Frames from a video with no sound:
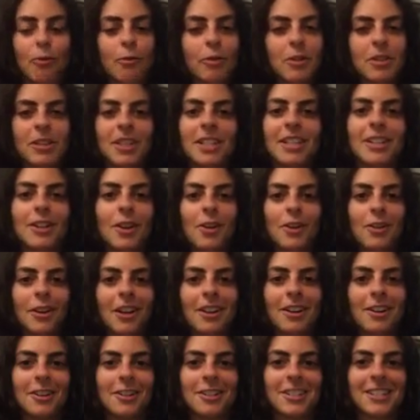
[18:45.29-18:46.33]
really don't
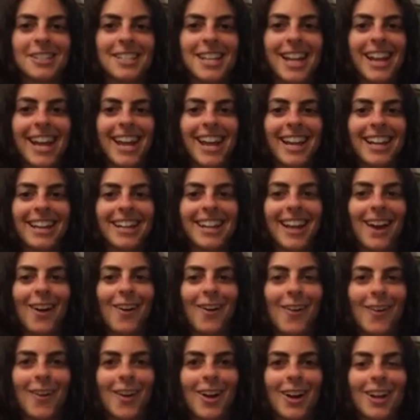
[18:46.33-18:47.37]
understand
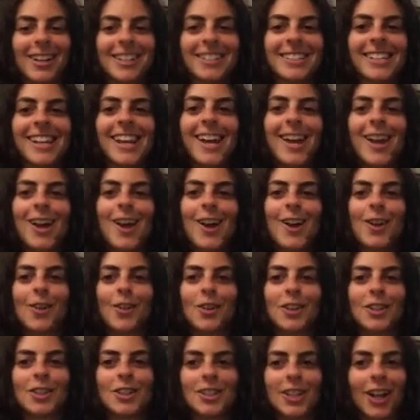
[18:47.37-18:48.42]
how it works.
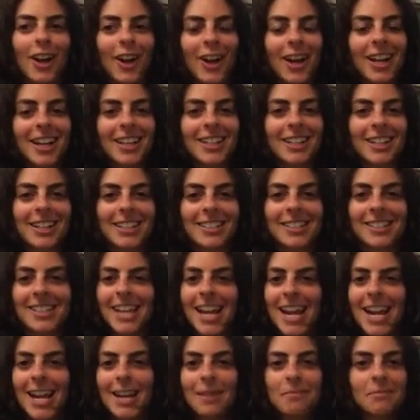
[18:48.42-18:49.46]
We're sharing the
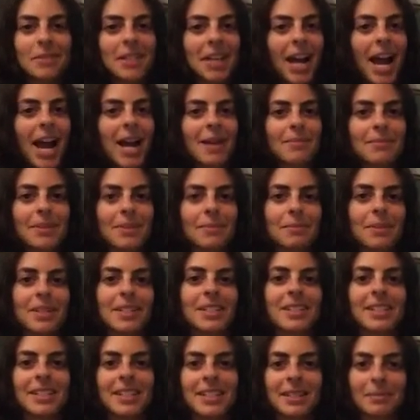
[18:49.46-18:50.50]
same
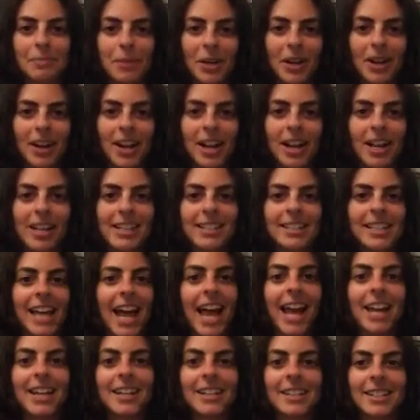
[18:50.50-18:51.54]
time-space experience
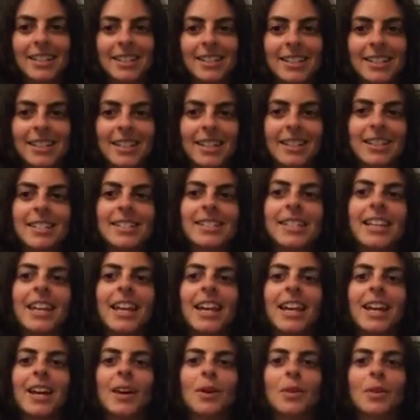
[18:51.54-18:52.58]
at a distance.
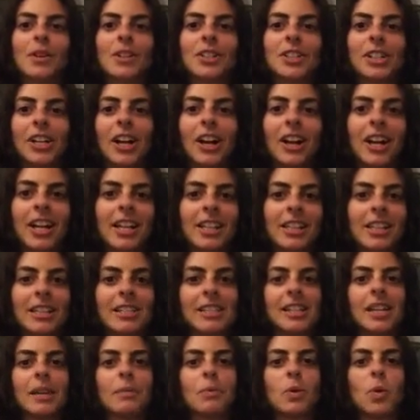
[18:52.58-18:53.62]
We're sharing the
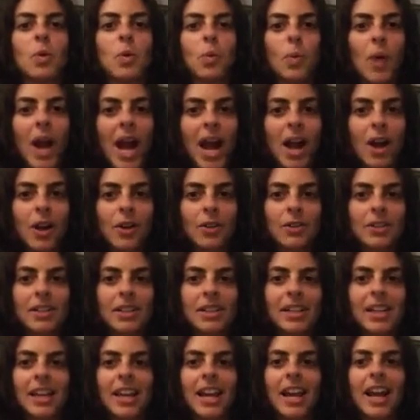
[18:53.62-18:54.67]
same
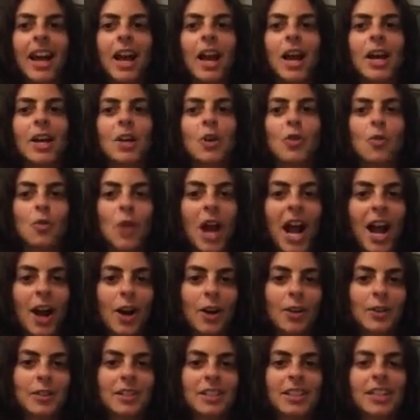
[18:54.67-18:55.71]
ground, a
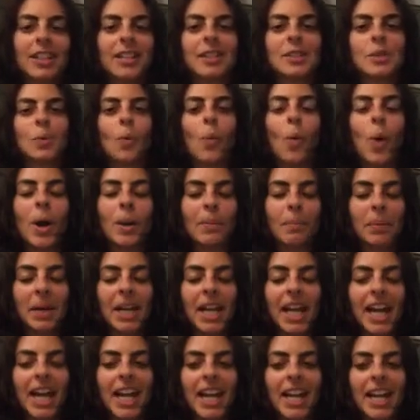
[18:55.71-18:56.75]
ground that is one
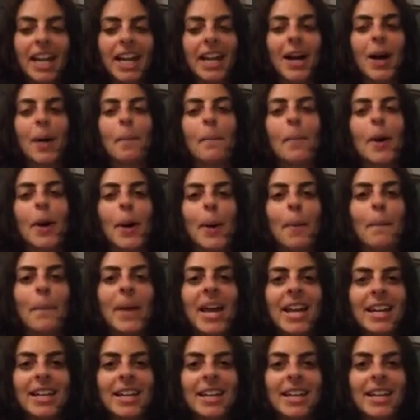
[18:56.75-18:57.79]
planet among
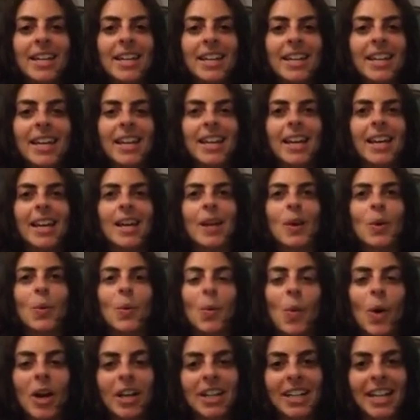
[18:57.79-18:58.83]
many, in
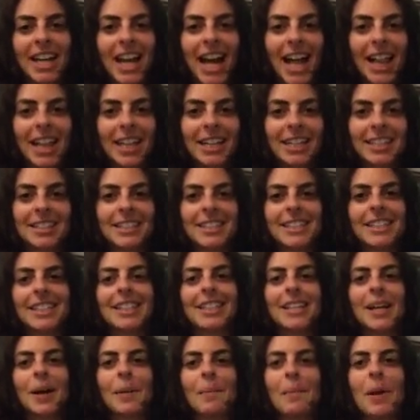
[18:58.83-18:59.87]
one
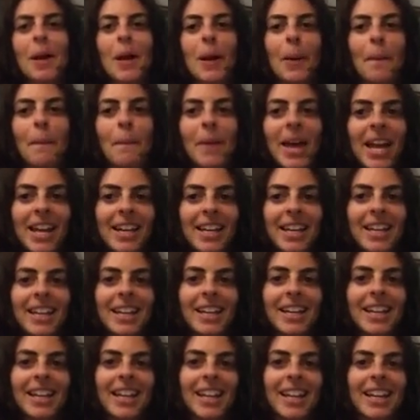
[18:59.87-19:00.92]
galaxy among
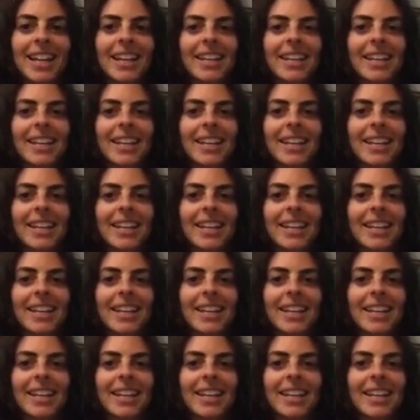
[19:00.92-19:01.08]
many.